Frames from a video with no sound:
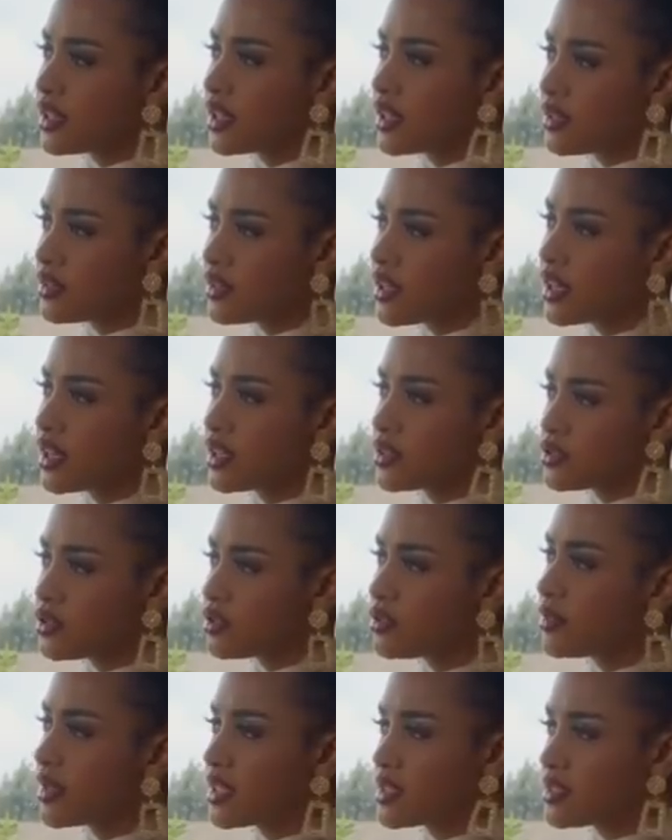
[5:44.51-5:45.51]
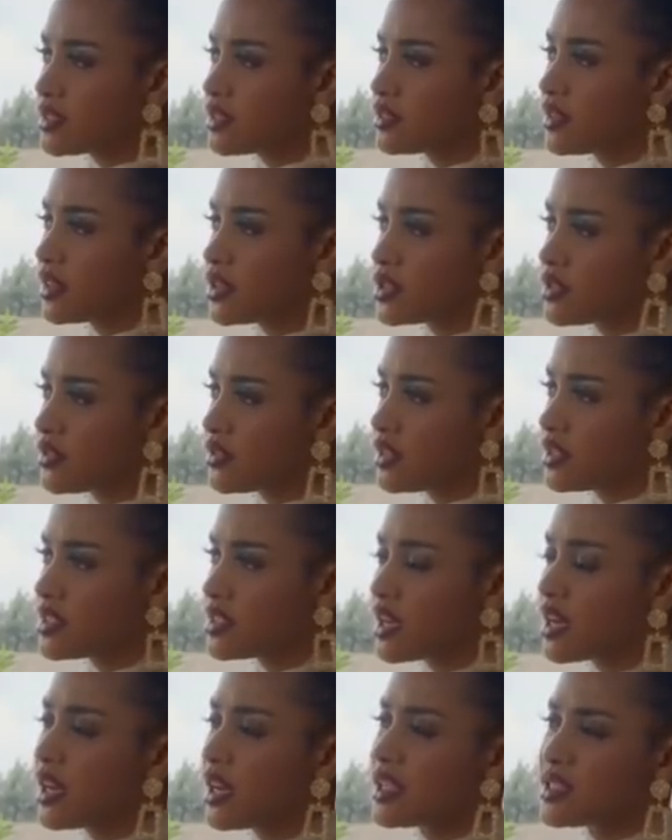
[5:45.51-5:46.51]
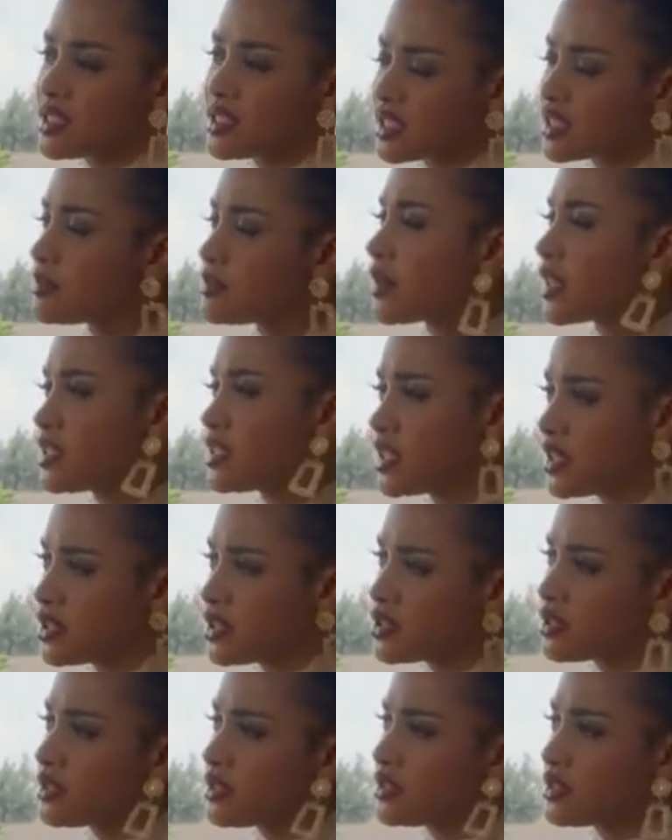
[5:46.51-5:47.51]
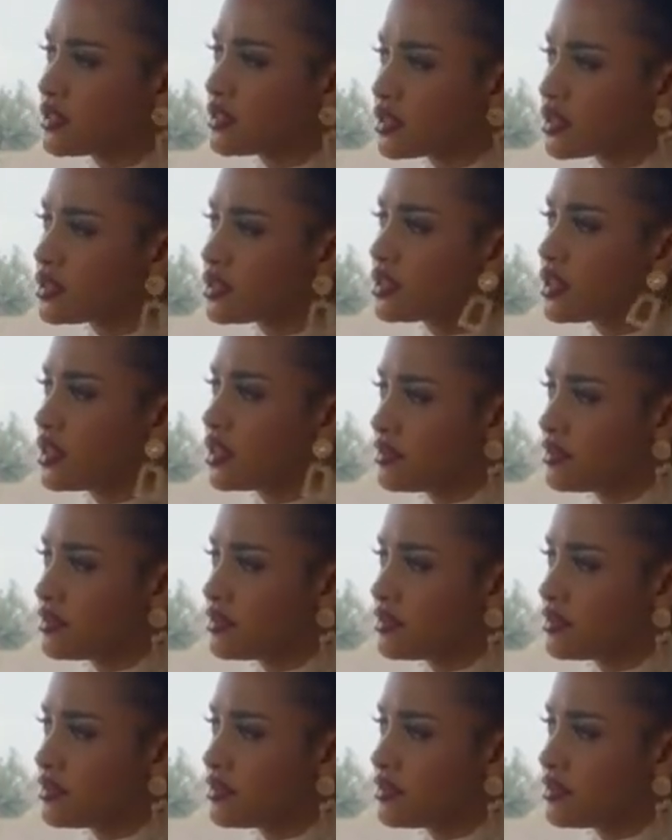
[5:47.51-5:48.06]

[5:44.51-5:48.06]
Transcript: that I taught myself out of this, and less expectations for sure.